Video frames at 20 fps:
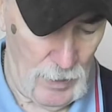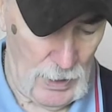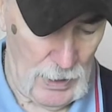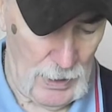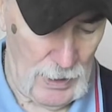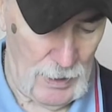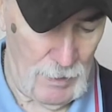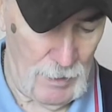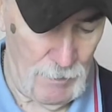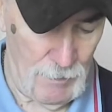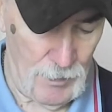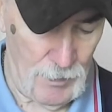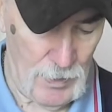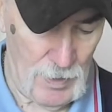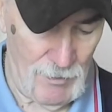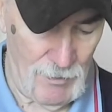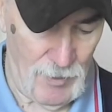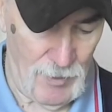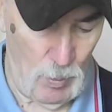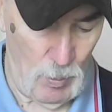
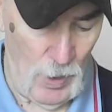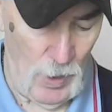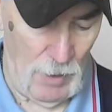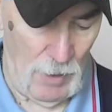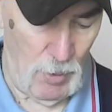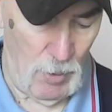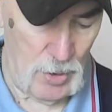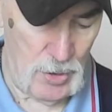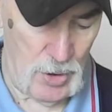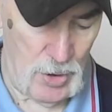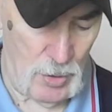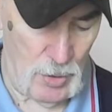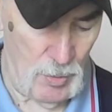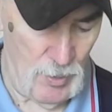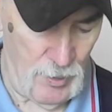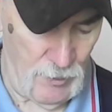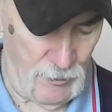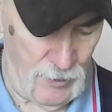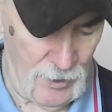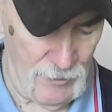from World War
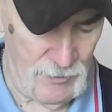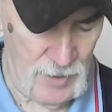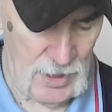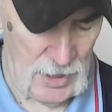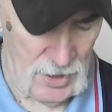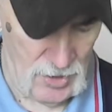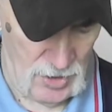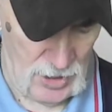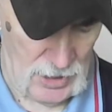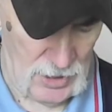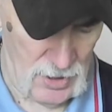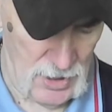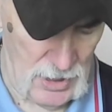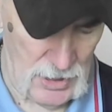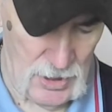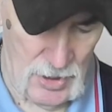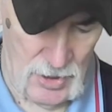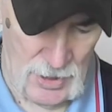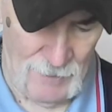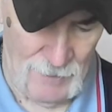II, the 50s,
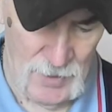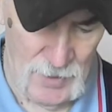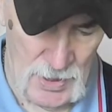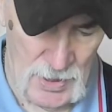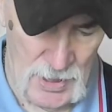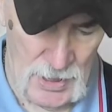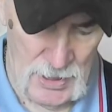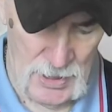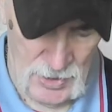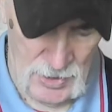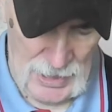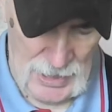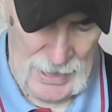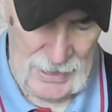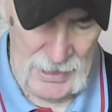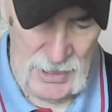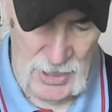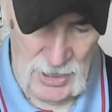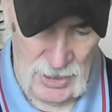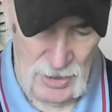60s, 70s,
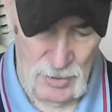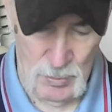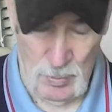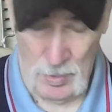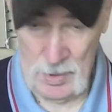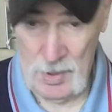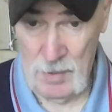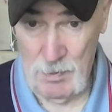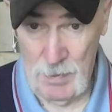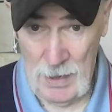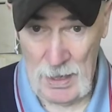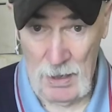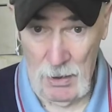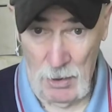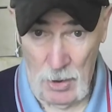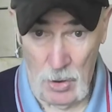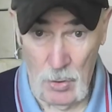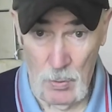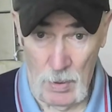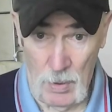80s, which is a big
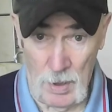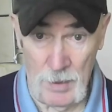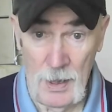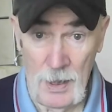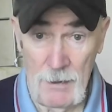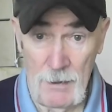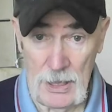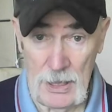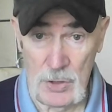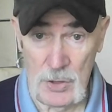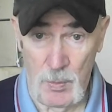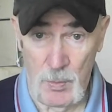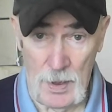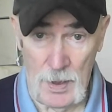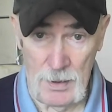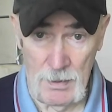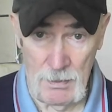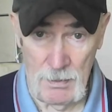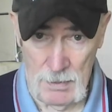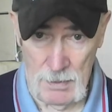long one, that's
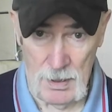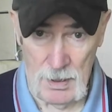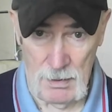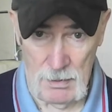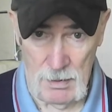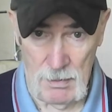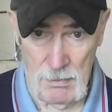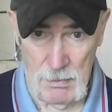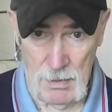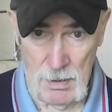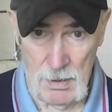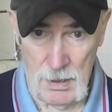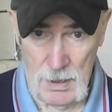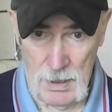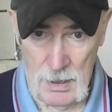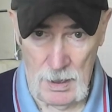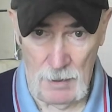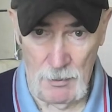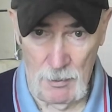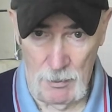when
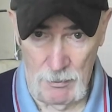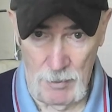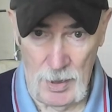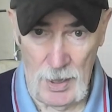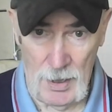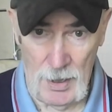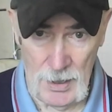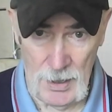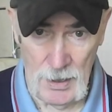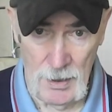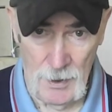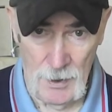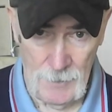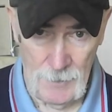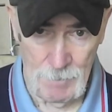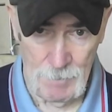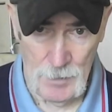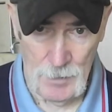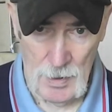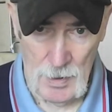they were really
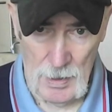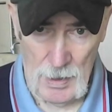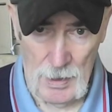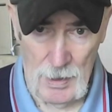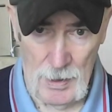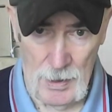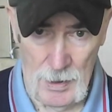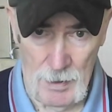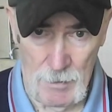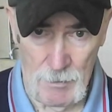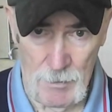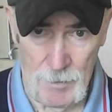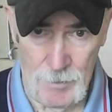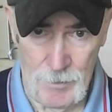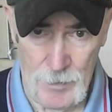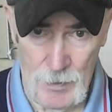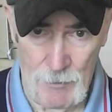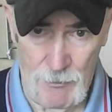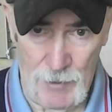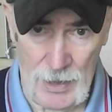
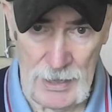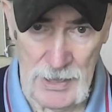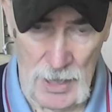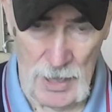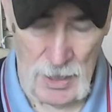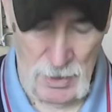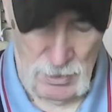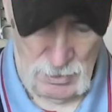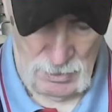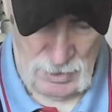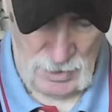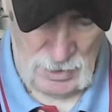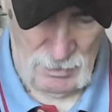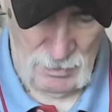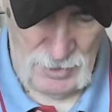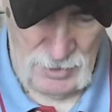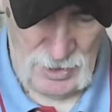fighting on